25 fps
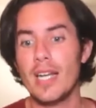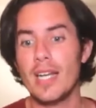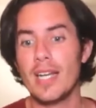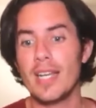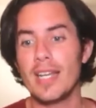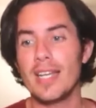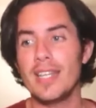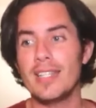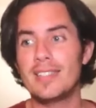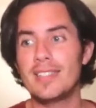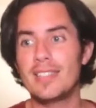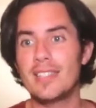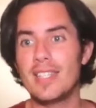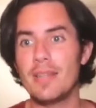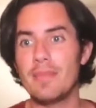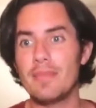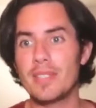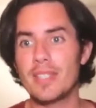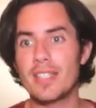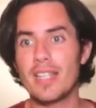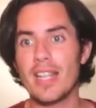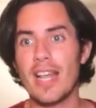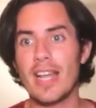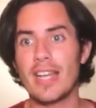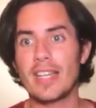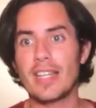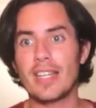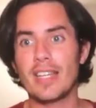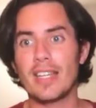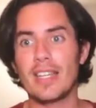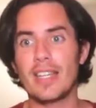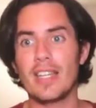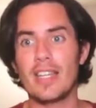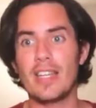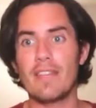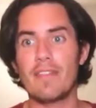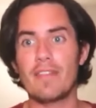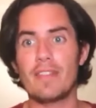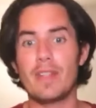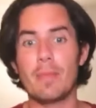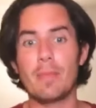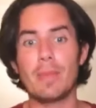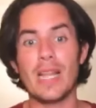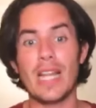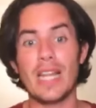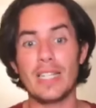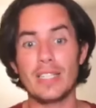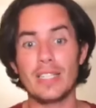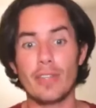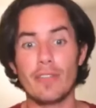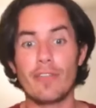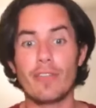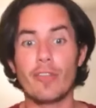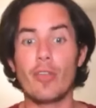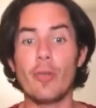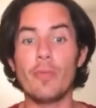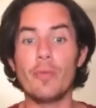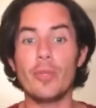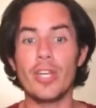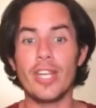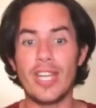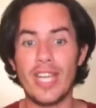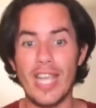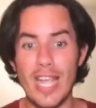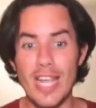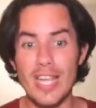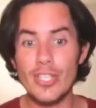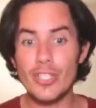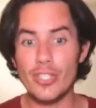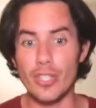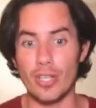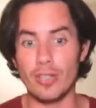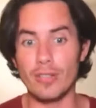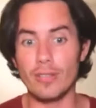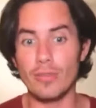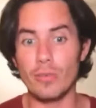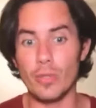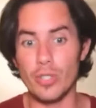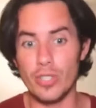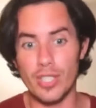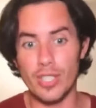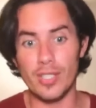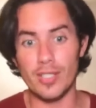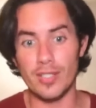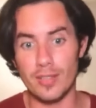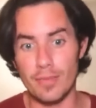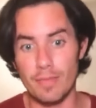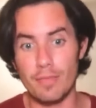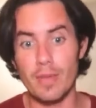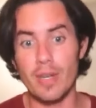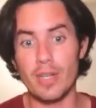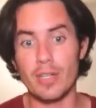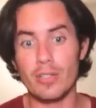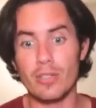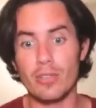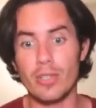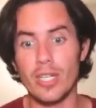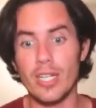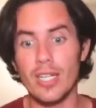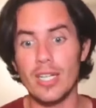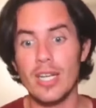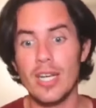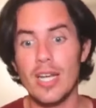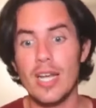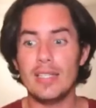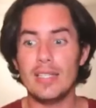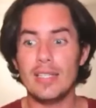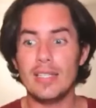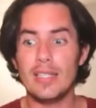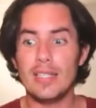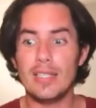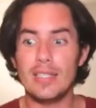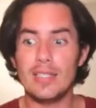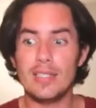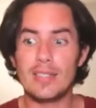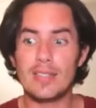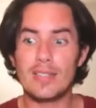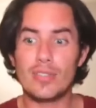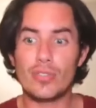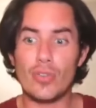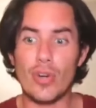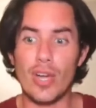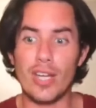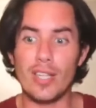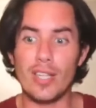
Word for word: it seems like if the planet of communication, which is Mercury, is